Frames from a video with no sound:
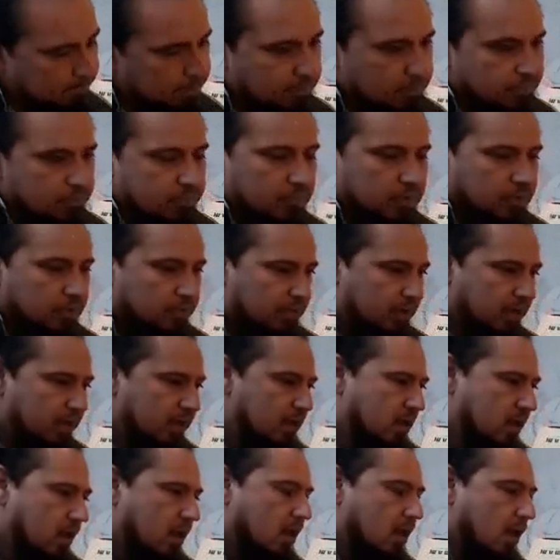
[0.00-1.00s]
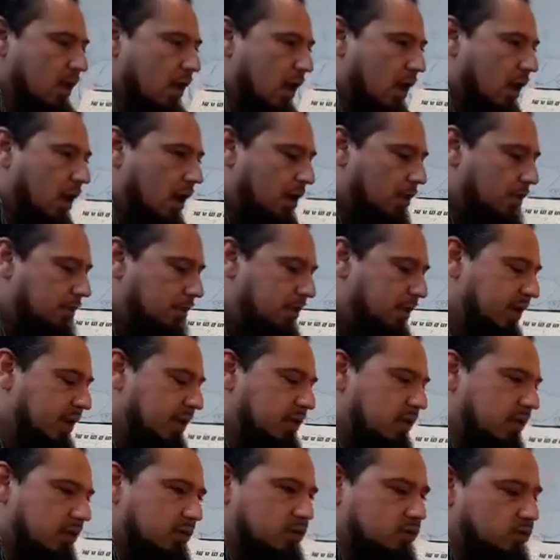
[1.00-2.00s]
You see,
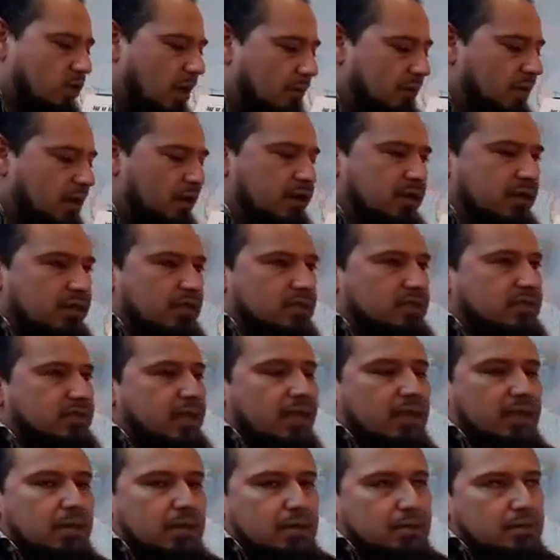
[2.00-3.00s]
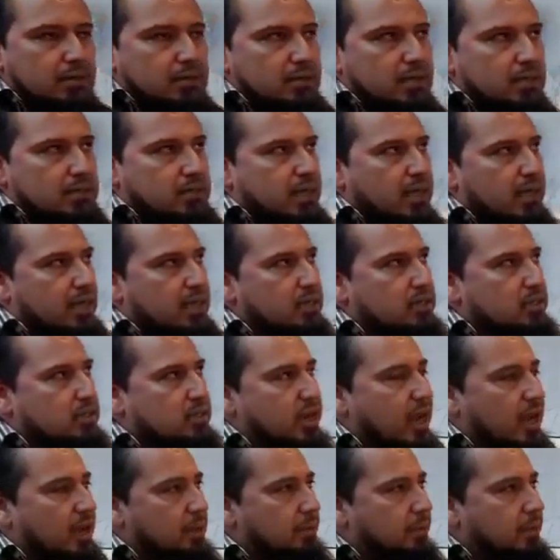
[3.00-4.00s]
but so I'm learning the second
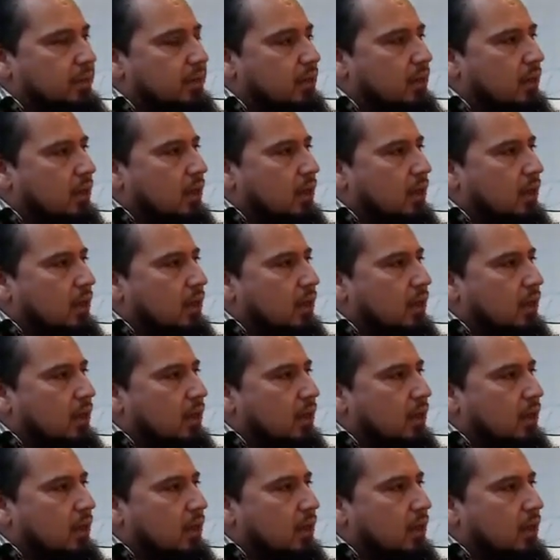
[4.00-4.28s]
shape.